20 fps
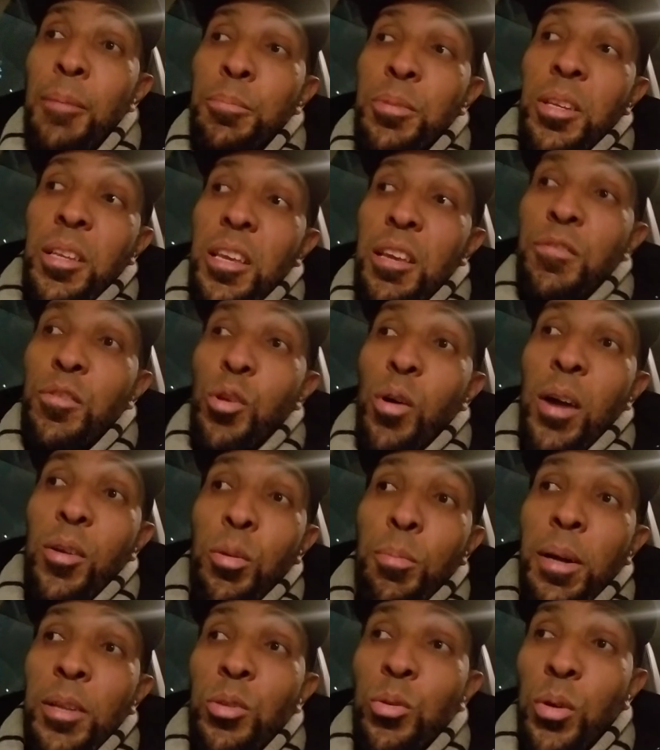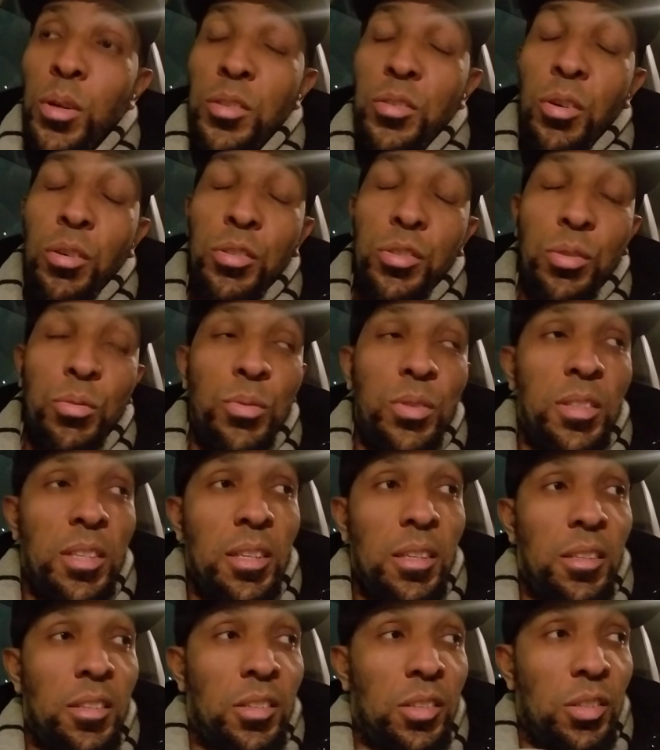even though I know my daughter's going
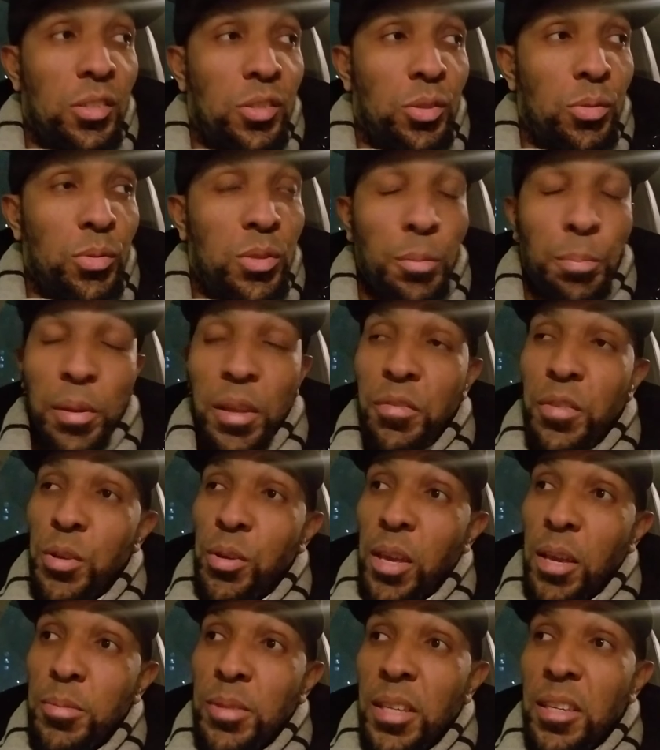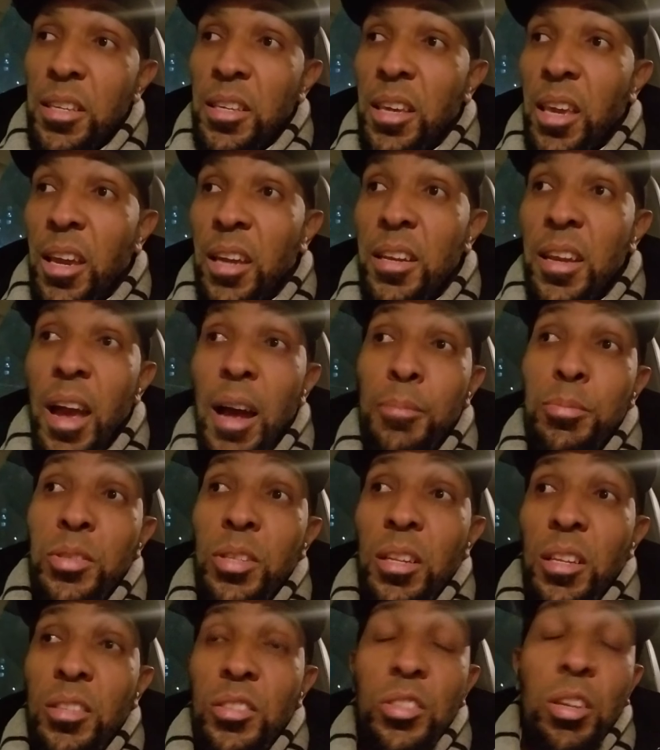to choose to play video games and eat candy, I'm
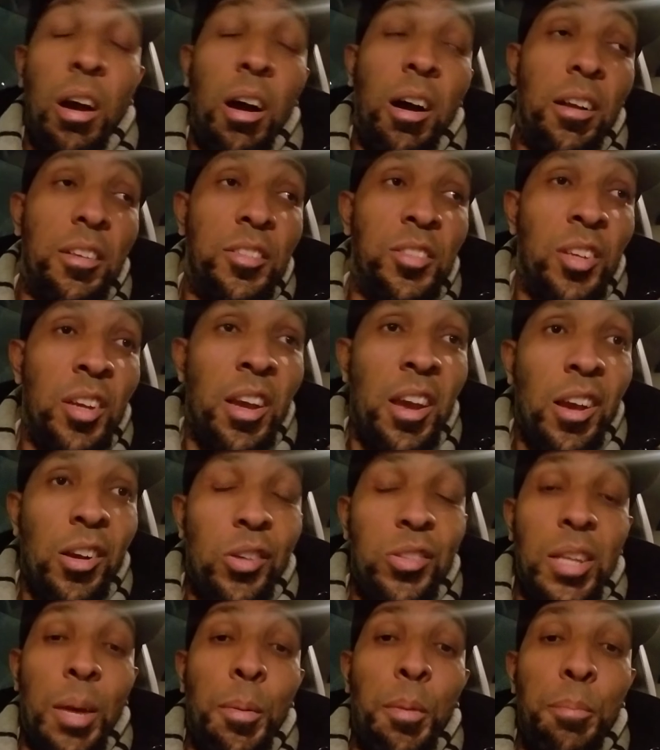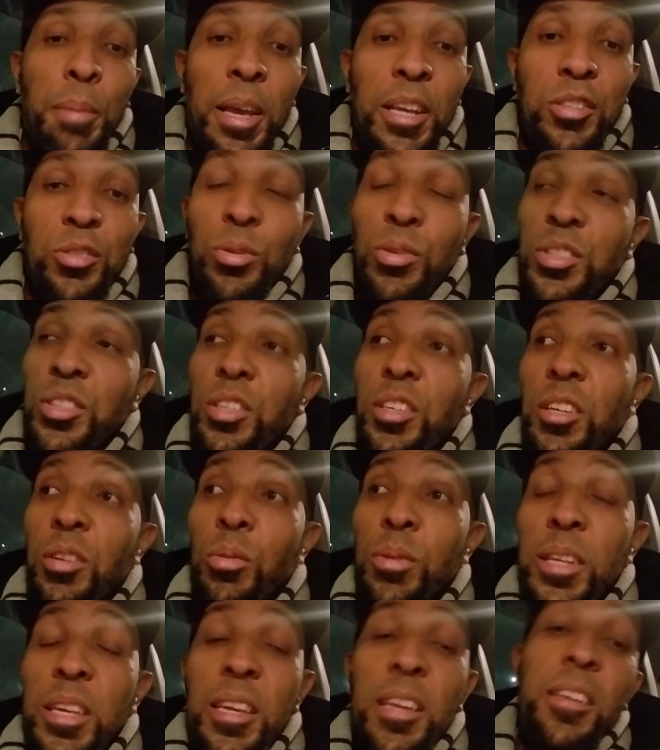still in charge, because I'm going to make sure she could
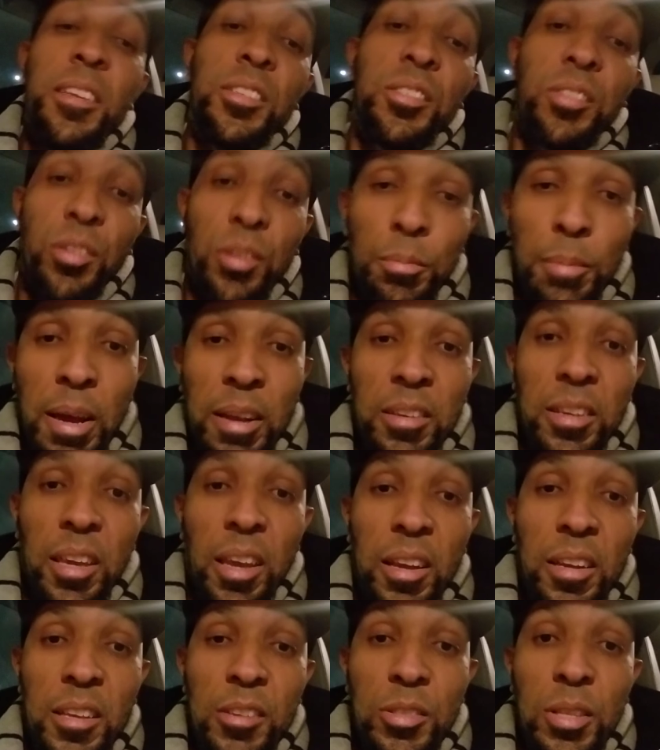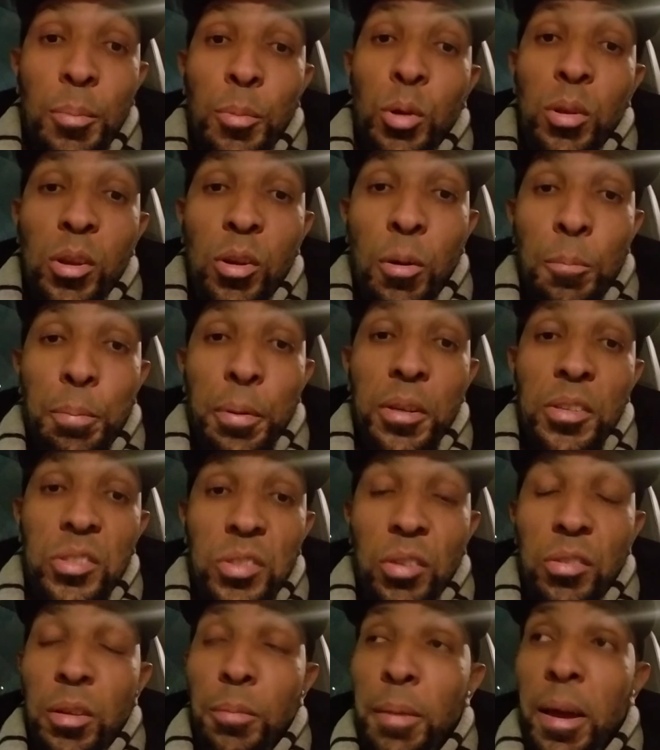only eat a certain amount of candy, because I'm only going to put a
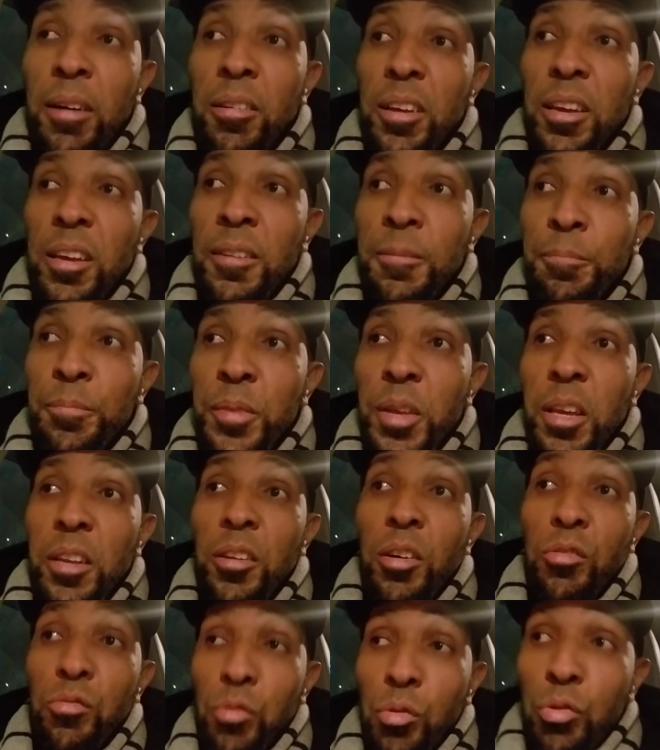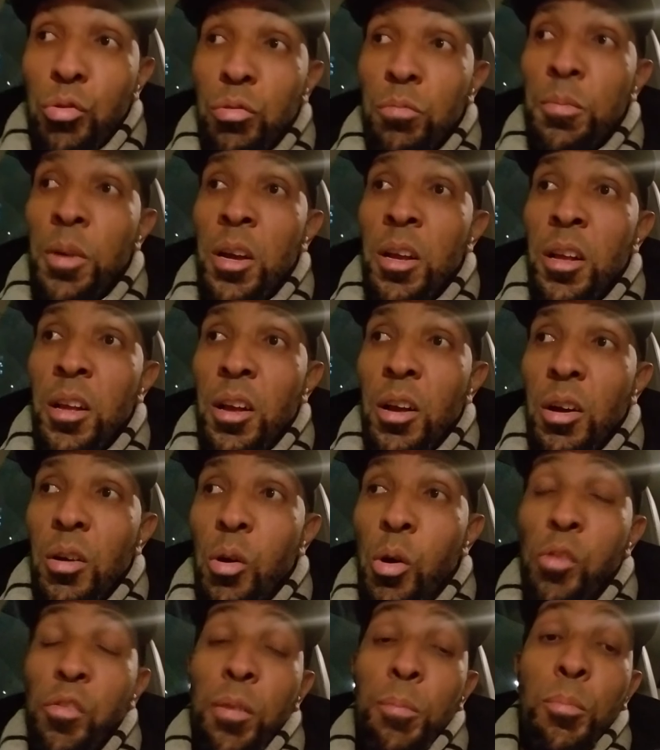certain amount in her room
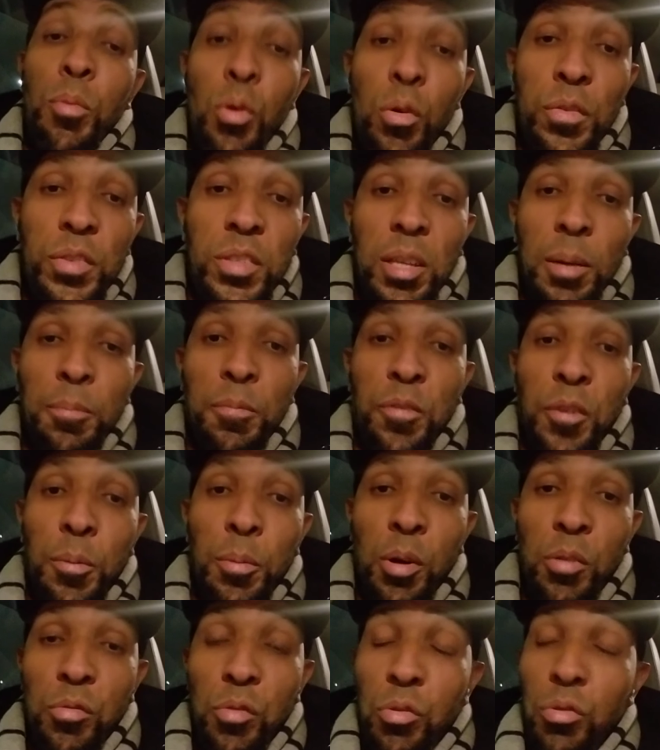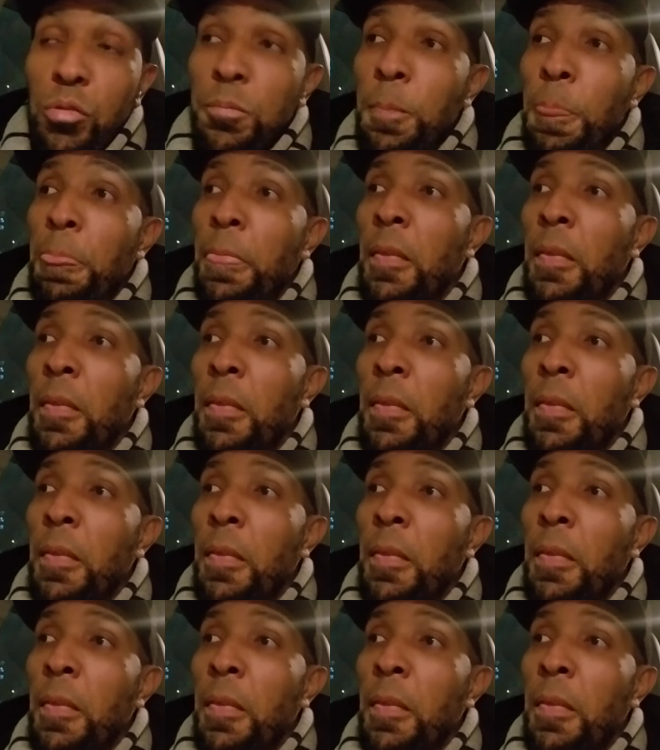or remove some from her room.